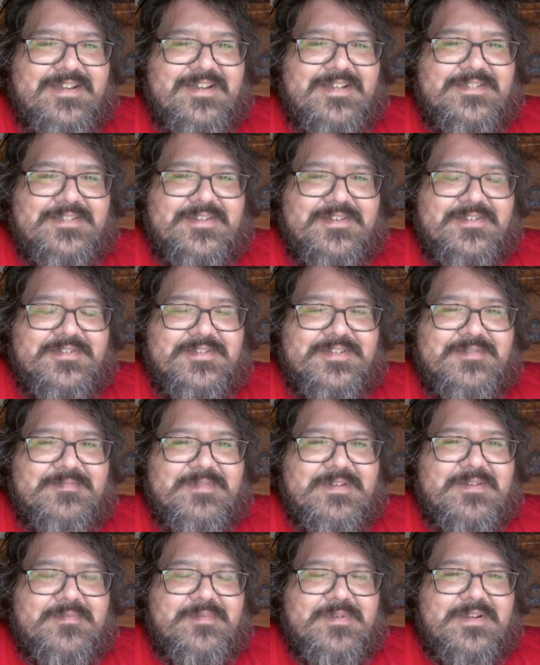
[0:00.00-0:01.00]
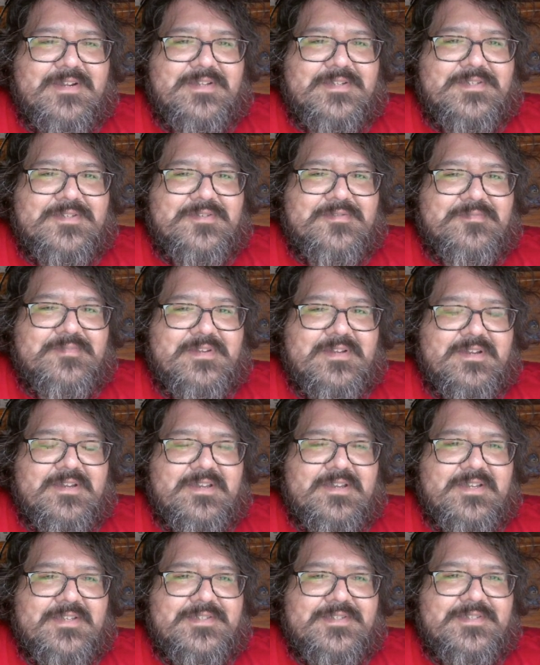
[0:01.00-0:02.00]
talk shit about America too, but
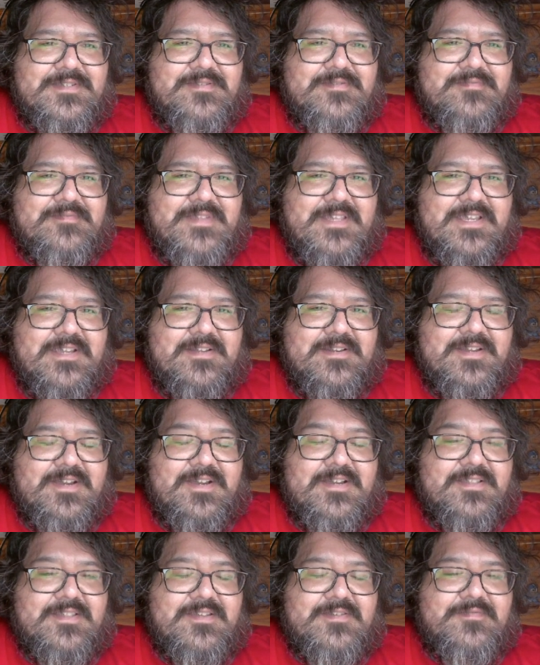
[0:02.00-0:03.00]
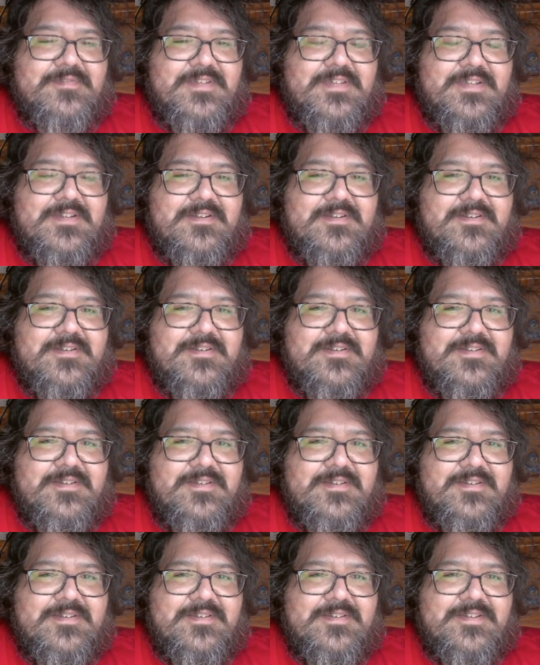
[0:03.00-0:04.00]
I still, like, "Nah, I love it here
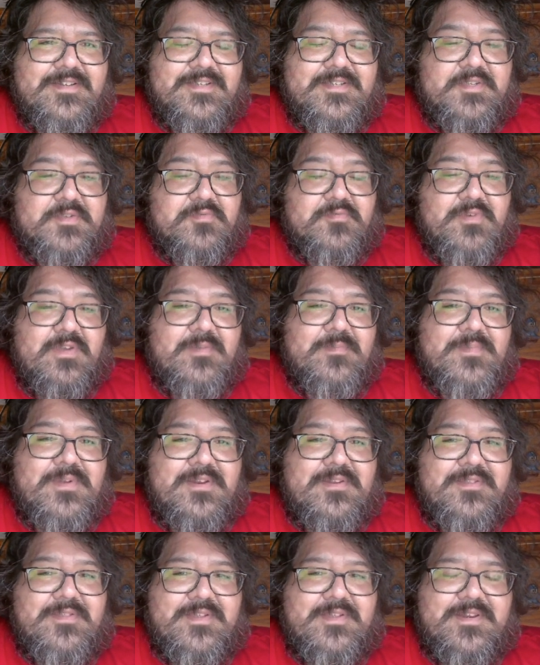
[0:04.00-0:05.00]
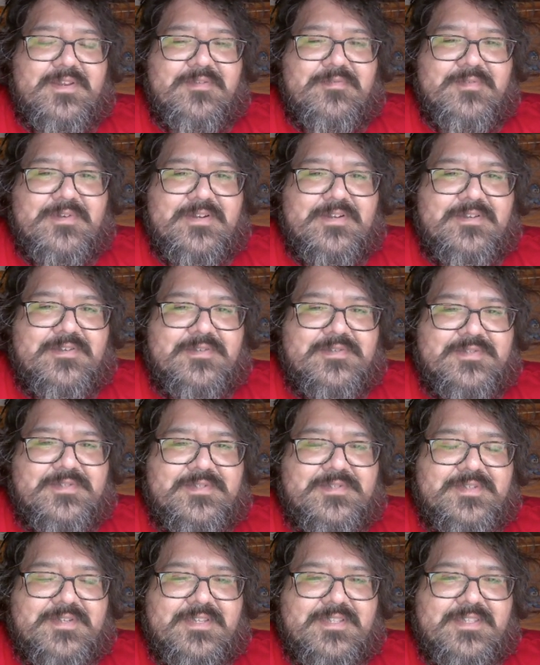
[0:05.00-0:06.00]
because it's way better than anywhere
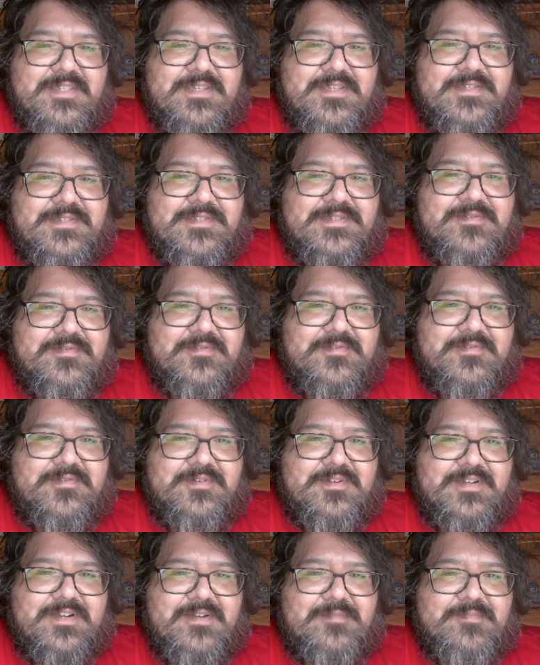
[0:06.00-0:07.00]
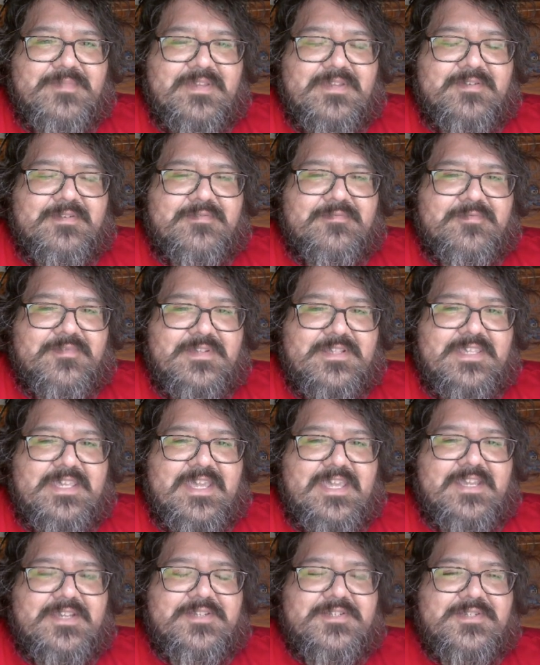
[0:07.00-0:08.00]
else, at least," or I'm really
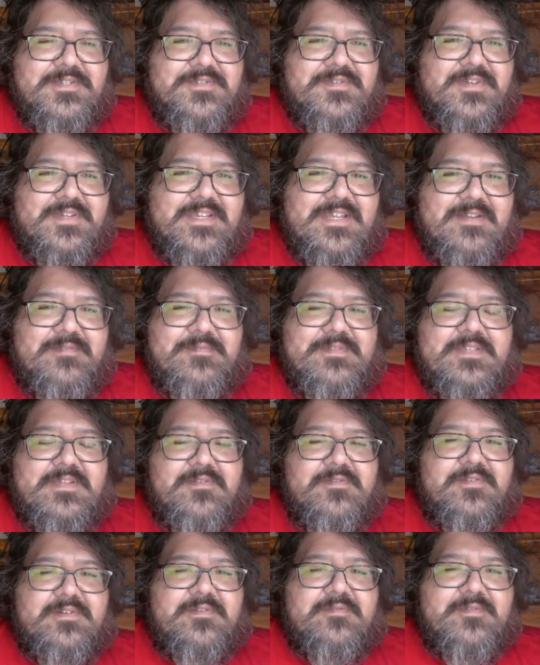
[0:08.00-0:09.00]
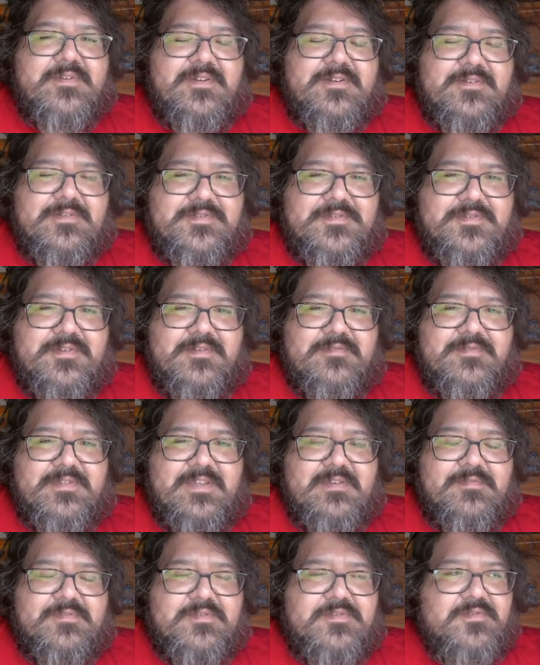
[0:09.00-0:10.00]
anxious, so I can't really go anywhere, so I don't really
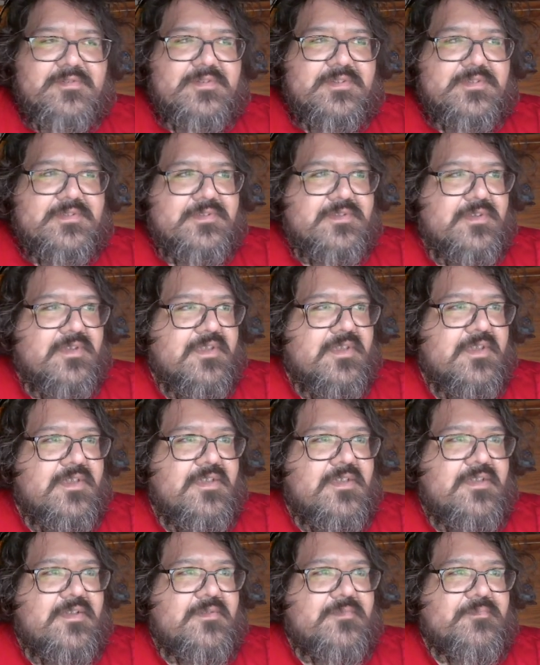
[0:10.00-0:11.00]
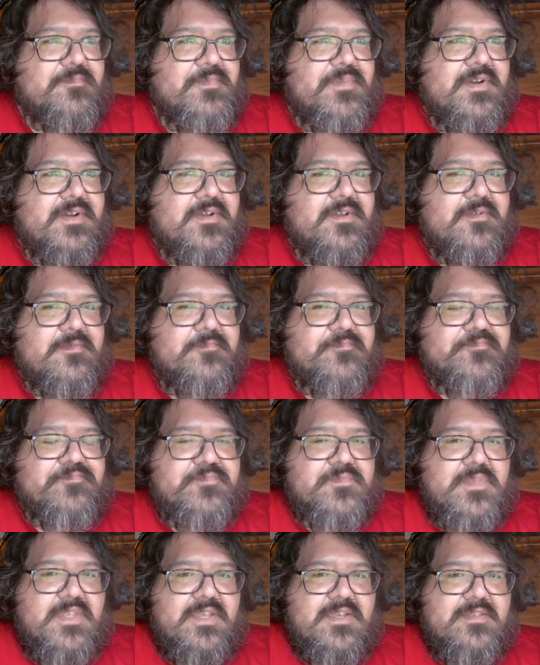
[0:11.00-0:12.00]
have a choice, but,
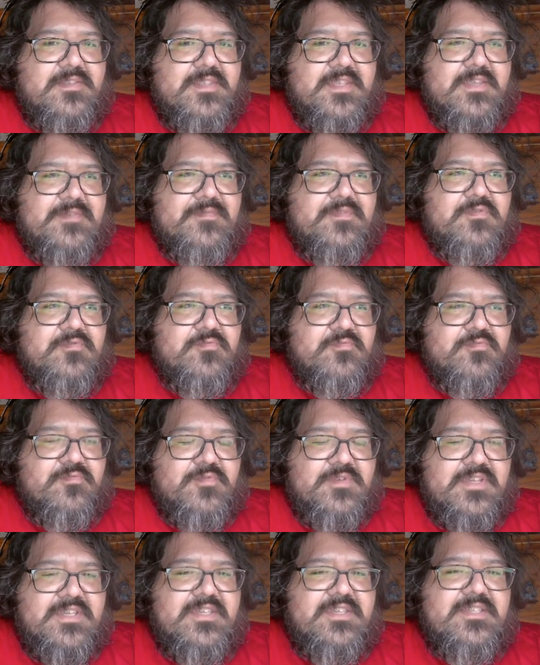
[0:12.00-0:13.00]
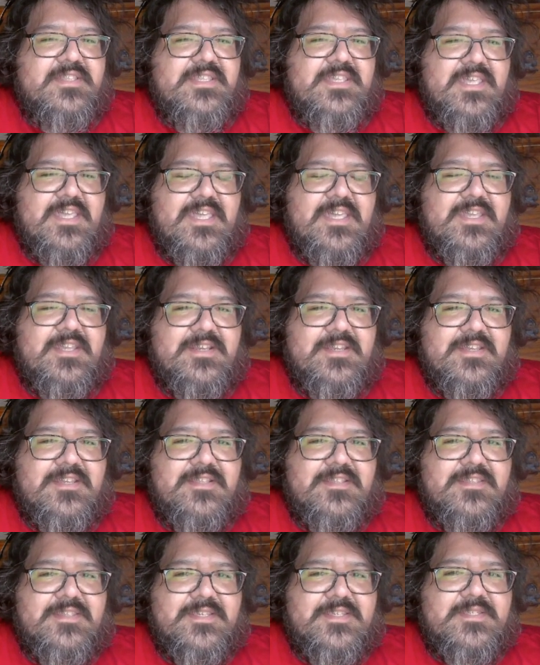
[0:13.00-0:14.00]
like, if you really hate
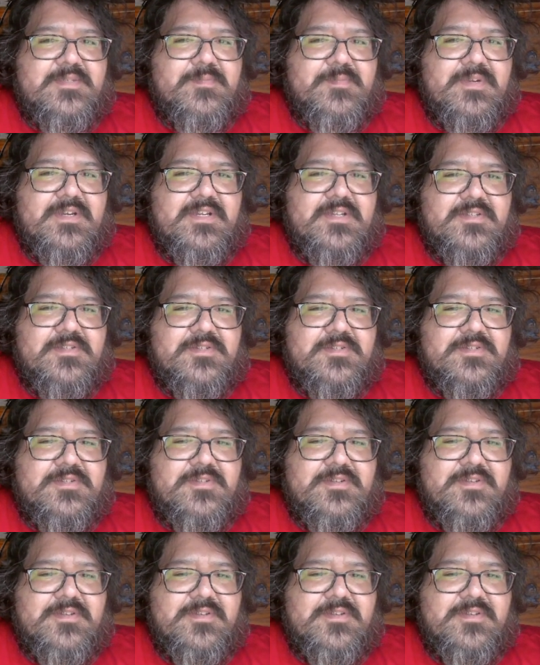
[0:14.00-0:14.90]
it this much,